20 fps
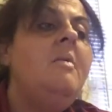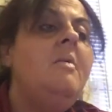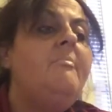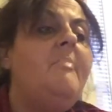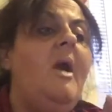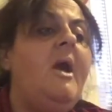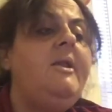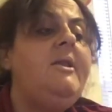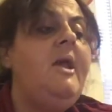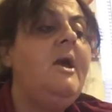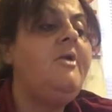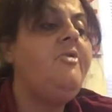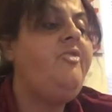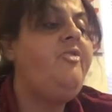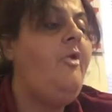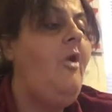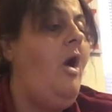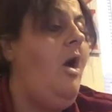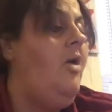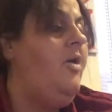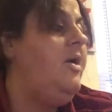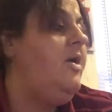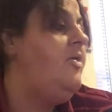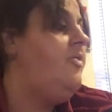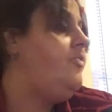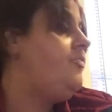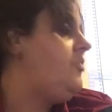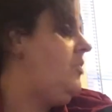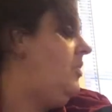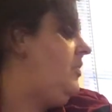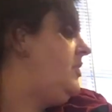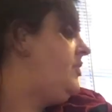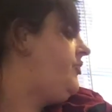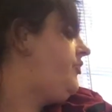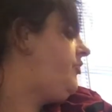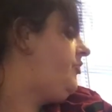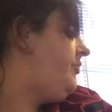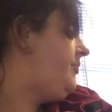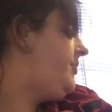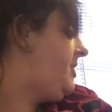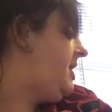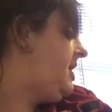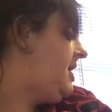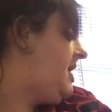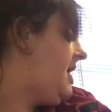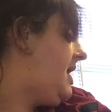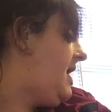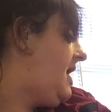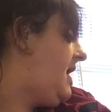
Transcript: My next haul is going to be